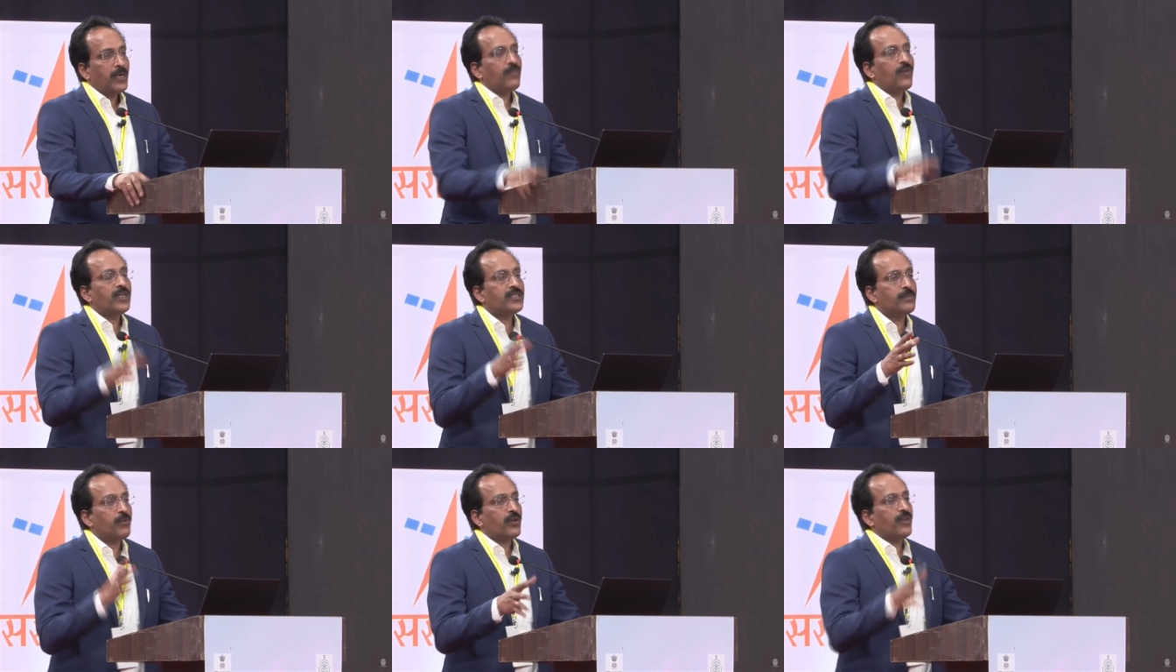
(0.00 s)
but what
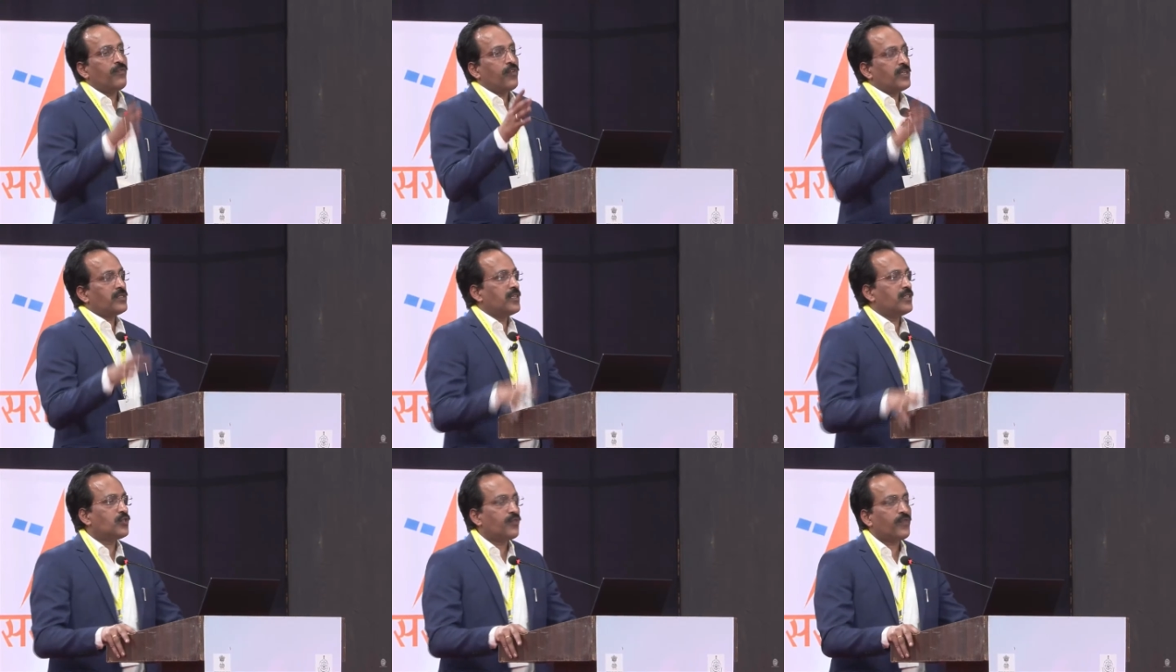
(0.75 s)
is important for us
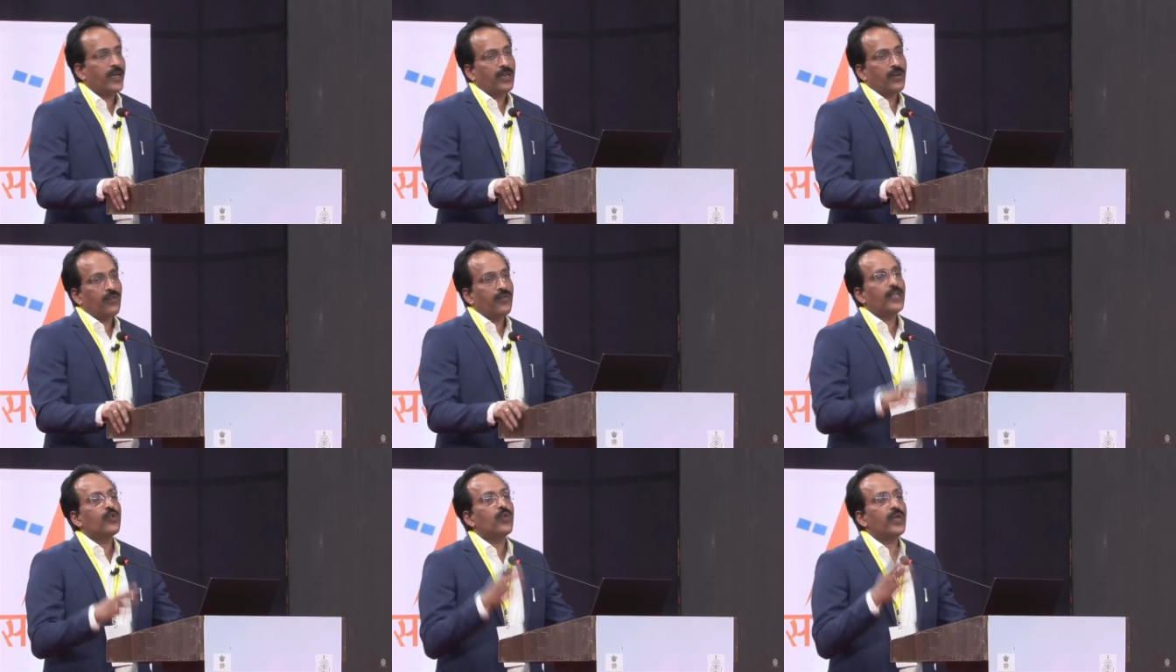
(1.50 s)
is to find out
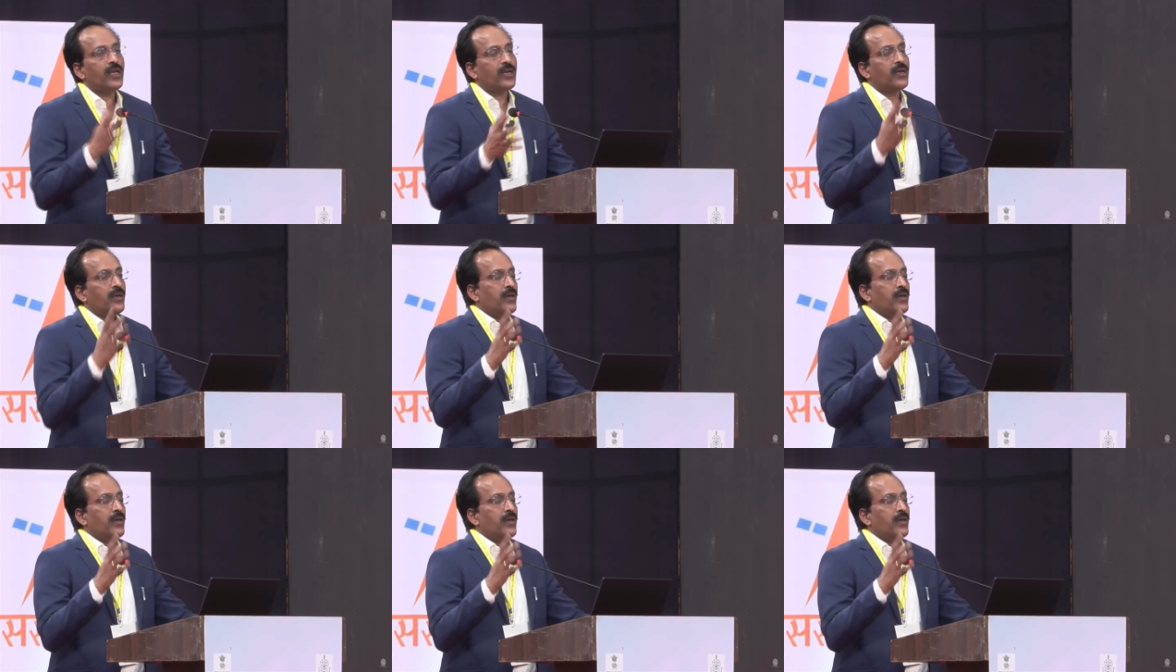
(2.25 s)
very unique